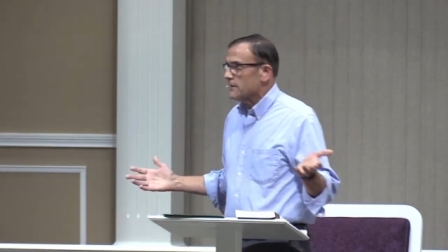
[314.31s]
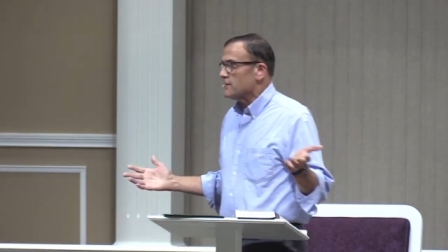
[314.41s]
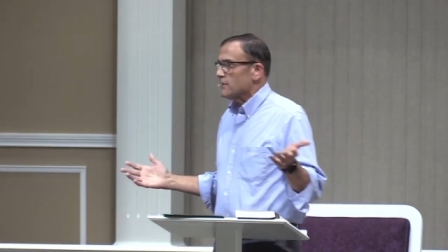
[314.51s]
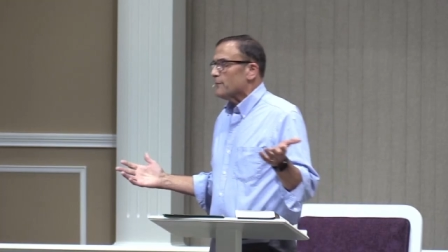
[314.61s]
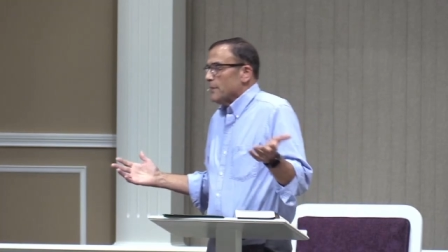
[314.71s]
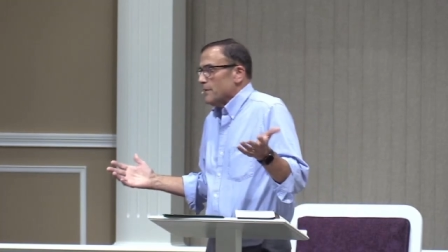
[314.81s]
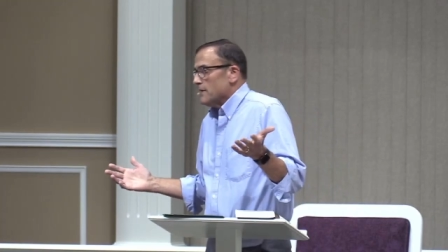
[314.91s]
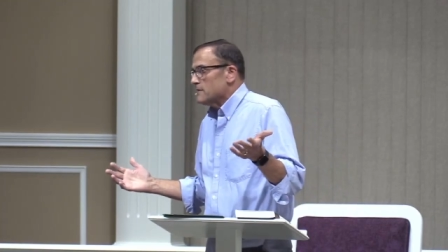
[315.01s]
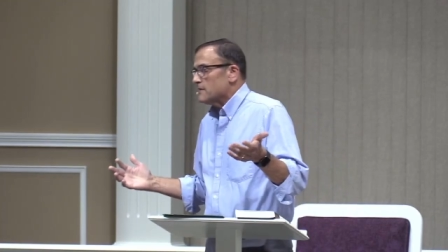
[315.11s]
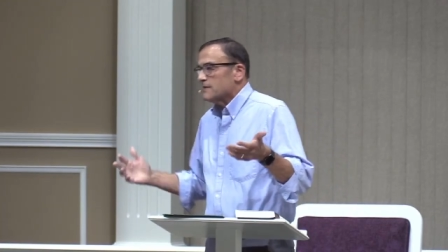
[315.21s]
It simply
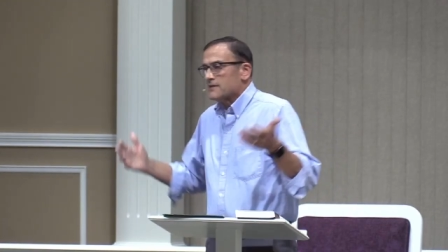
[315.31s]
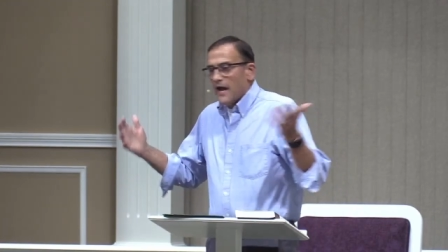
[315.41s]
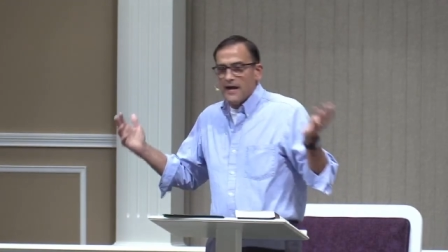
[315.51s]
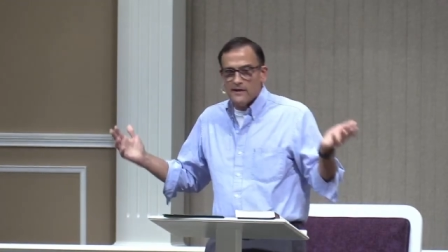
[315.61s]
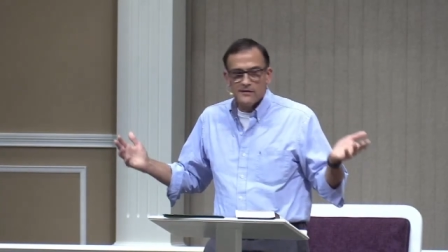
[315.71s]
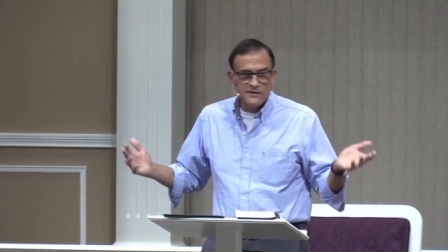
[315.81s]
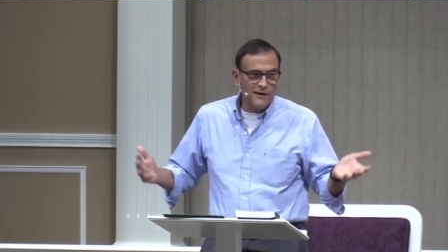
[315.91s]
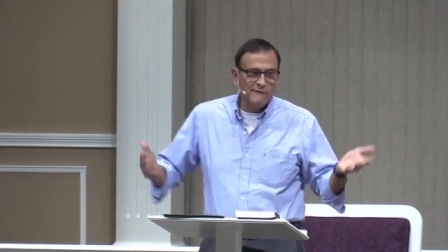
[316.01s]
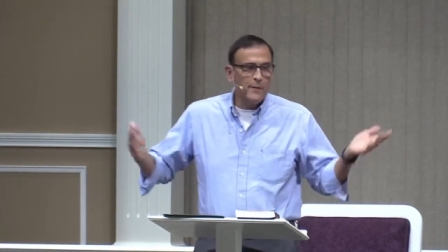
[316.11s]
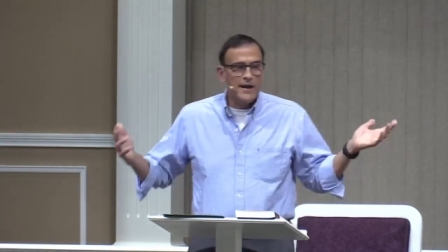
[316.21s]
means the science
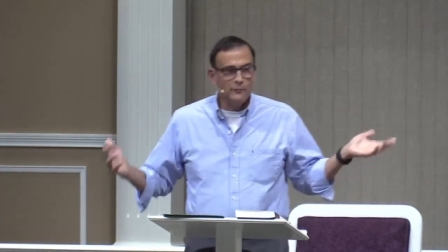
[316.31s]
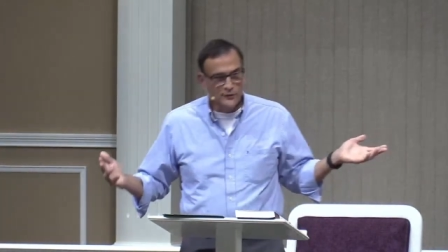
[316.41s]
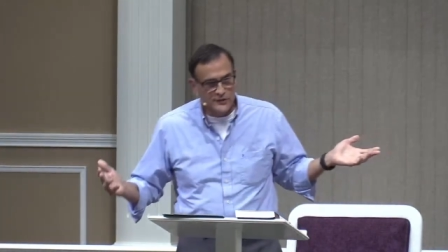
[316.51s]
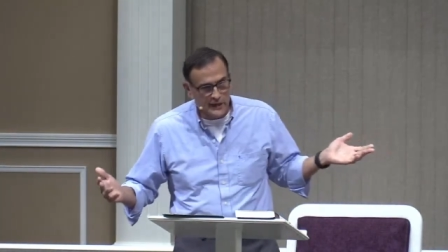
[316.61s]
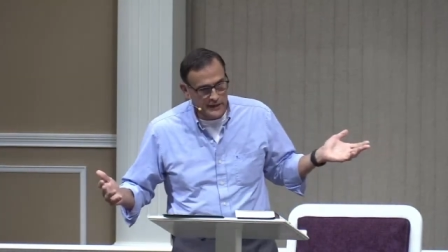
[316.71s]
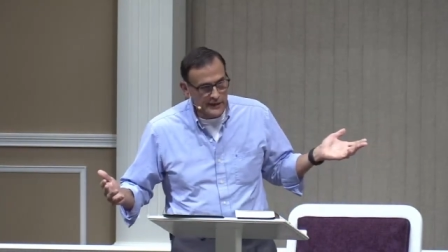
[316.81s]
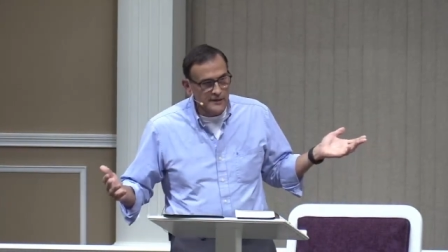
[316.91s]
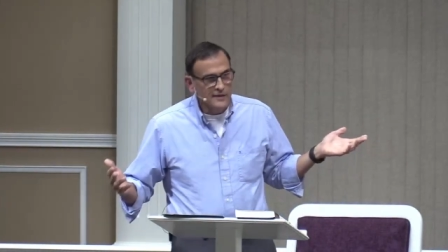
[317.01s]
of Bible study.